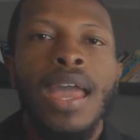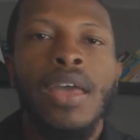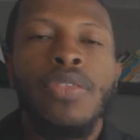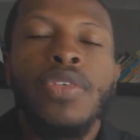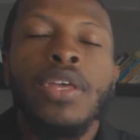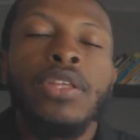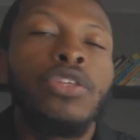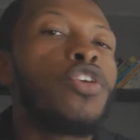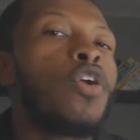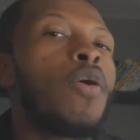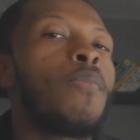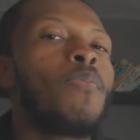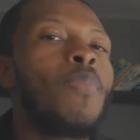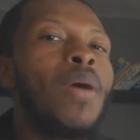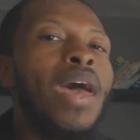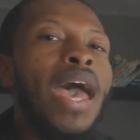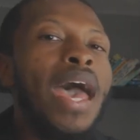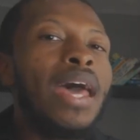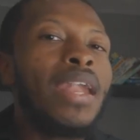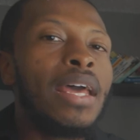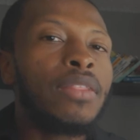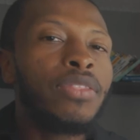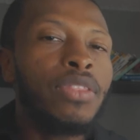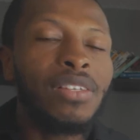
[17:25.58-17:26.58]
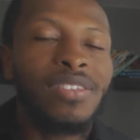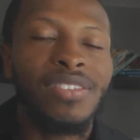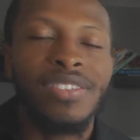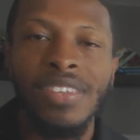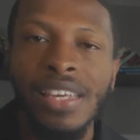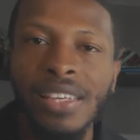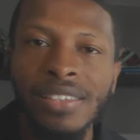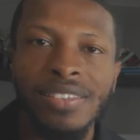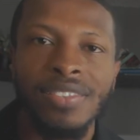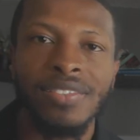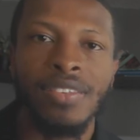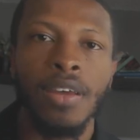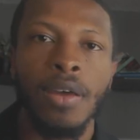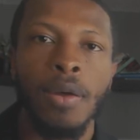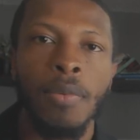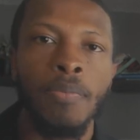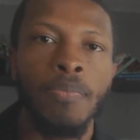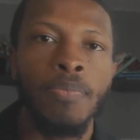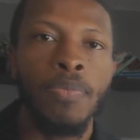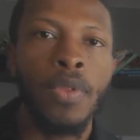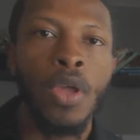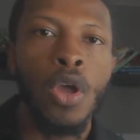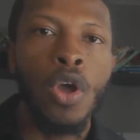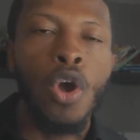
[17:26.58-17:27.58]
and then you're mad at the
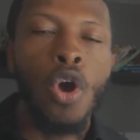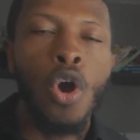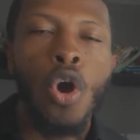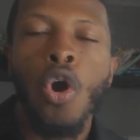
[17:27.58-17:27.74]
system